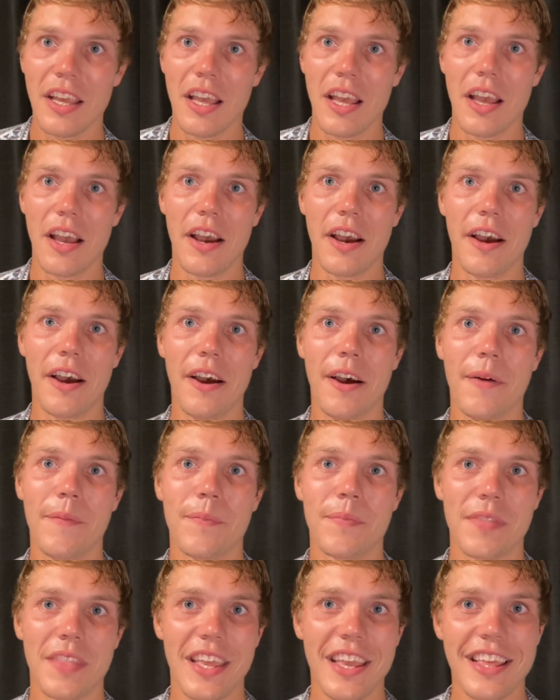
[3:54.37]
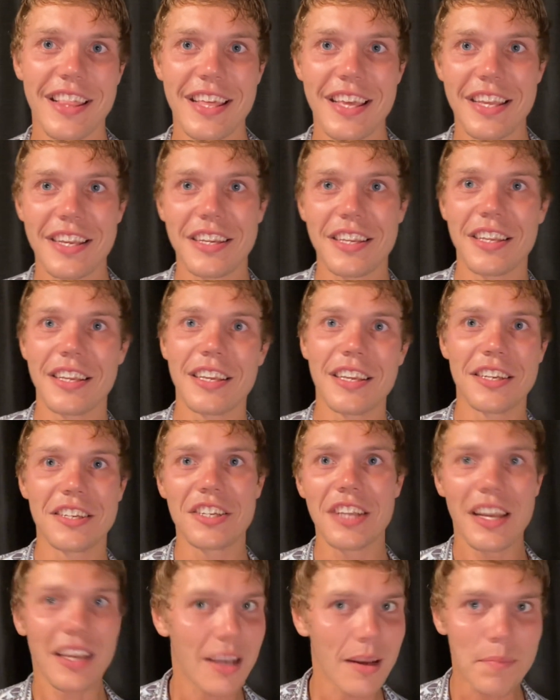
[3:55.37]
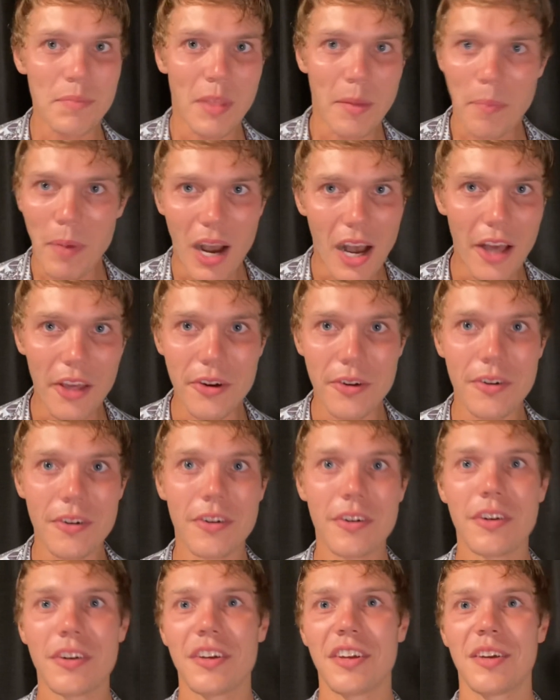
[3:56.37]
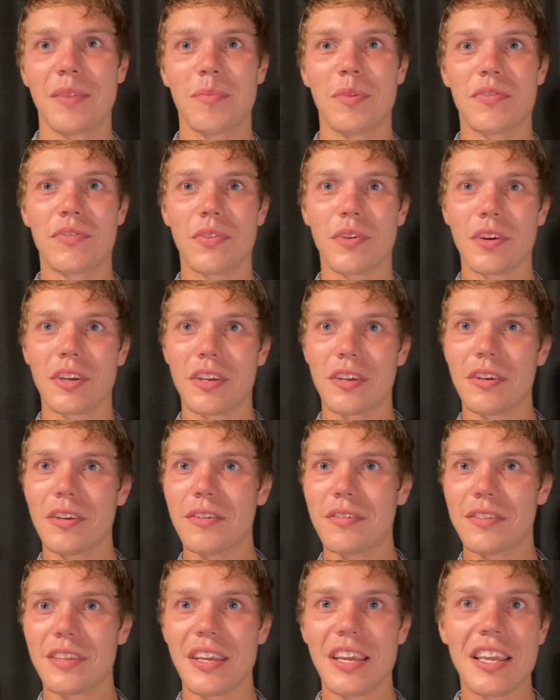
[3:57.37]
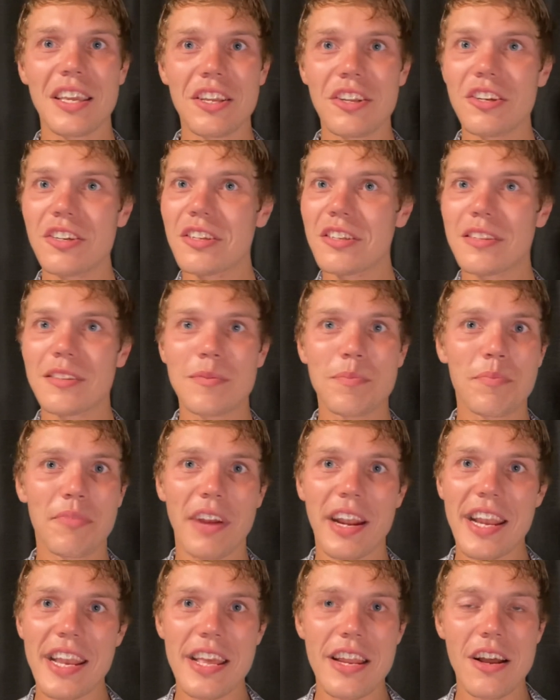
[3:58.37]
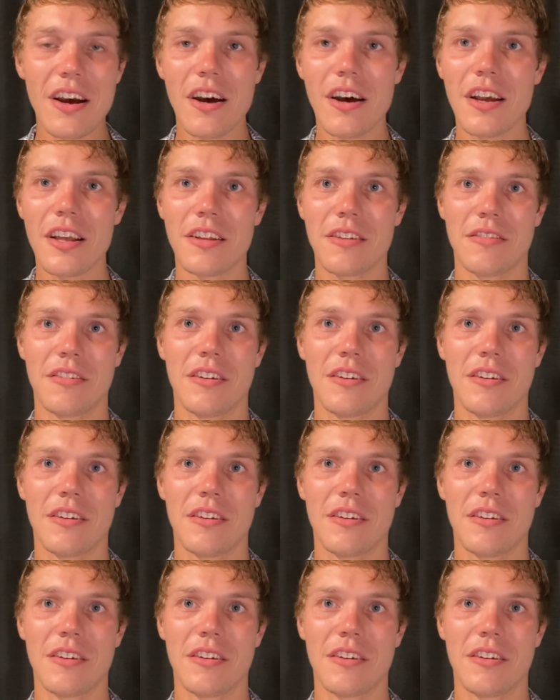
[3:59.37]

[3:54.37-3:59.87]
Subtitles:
And then you shake up the bottle before you use it, and you just spray it on,